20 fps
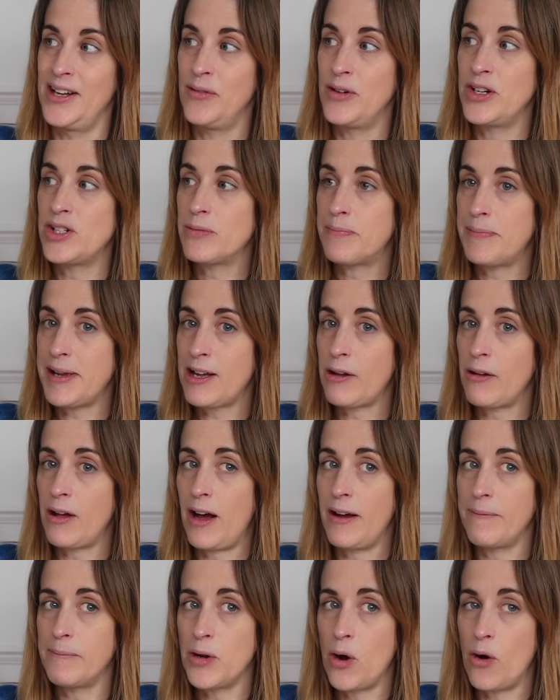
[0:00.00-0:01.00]
I
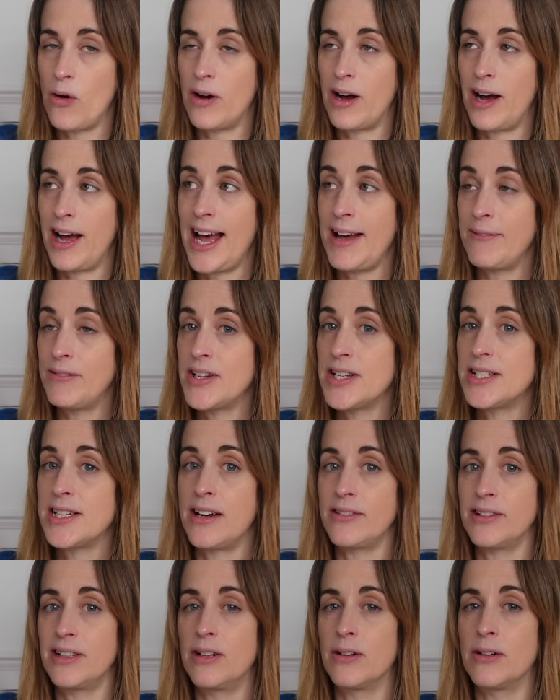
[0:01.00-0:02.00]
haven't
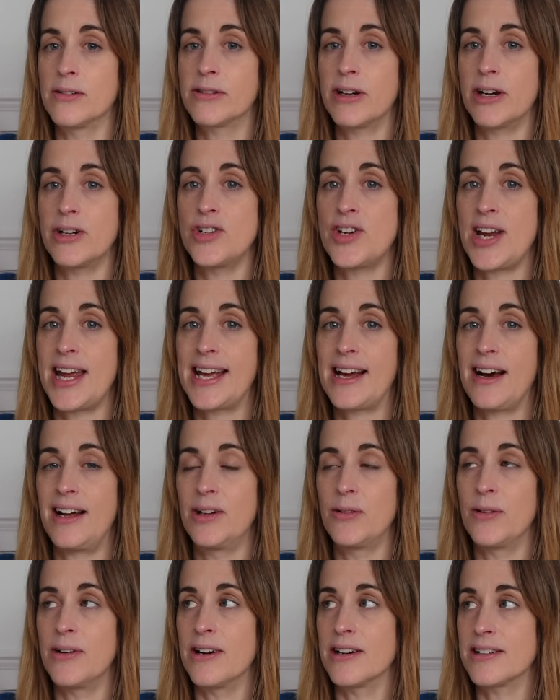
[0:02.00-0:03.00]
done a lot of crochet
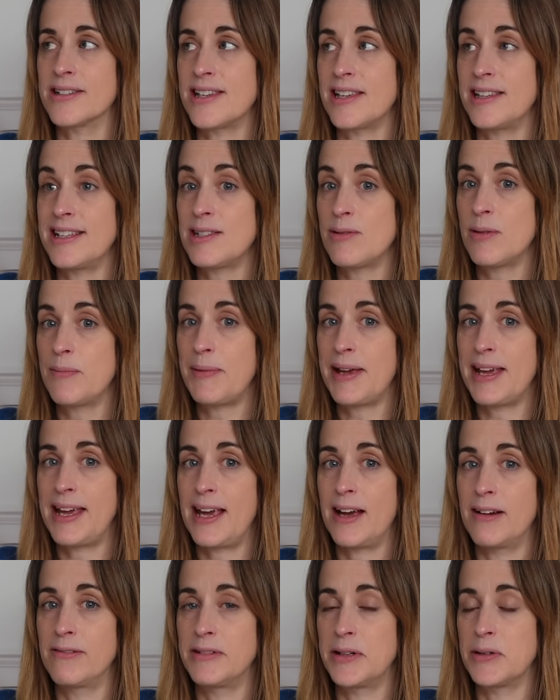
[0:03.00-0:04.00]
colourwork, so this would
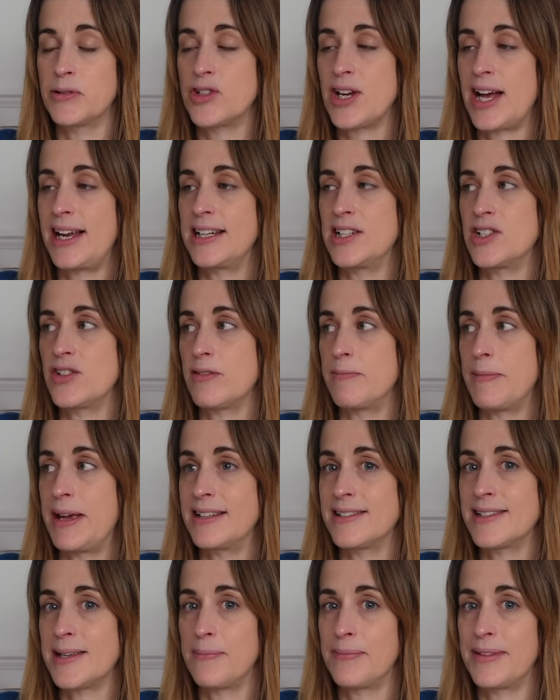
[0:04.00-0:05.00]
be a real challenge for me
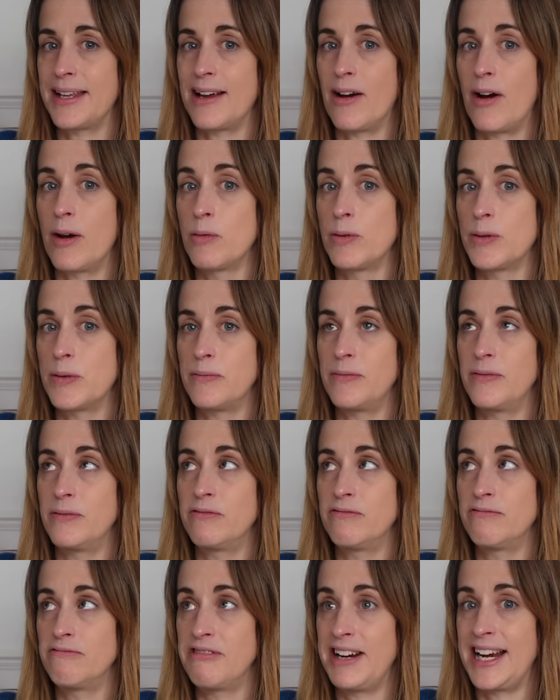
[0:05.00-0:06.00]
and something I would
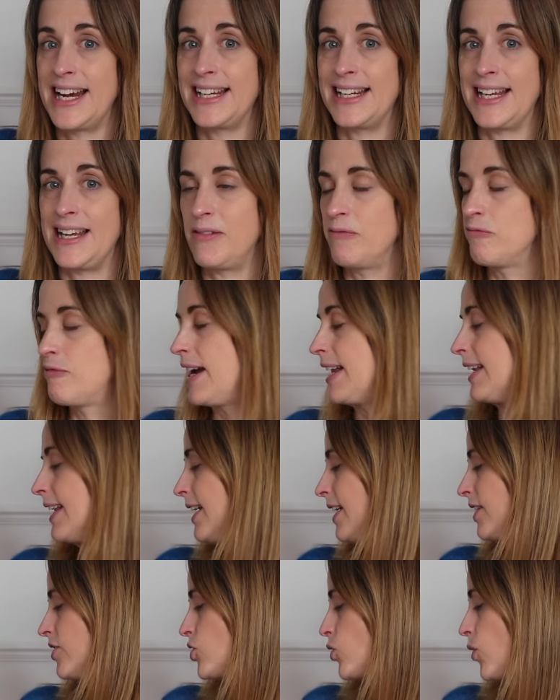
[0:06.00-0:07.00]
really,
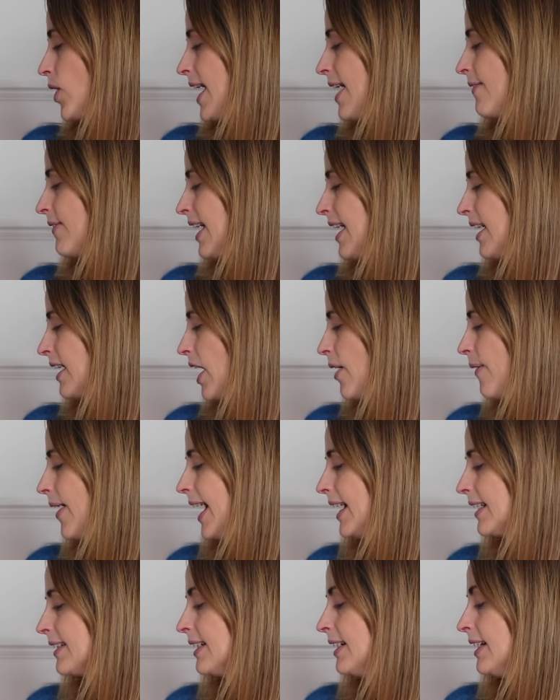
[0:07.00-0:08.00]
really enjoy having a go
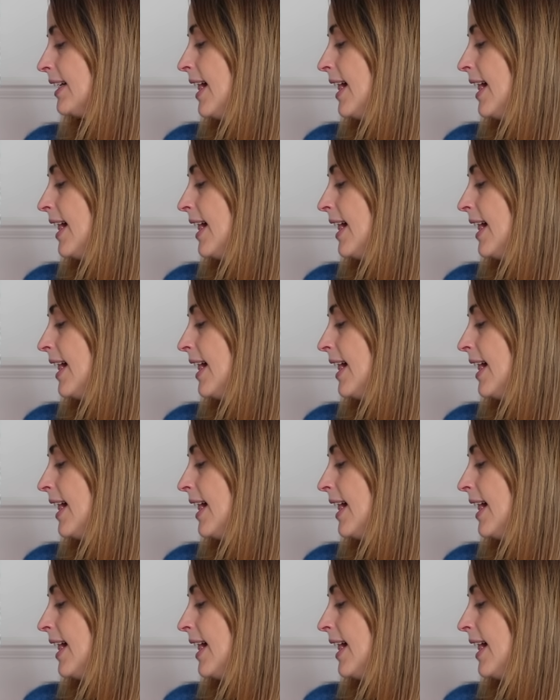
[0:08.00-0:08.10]
at.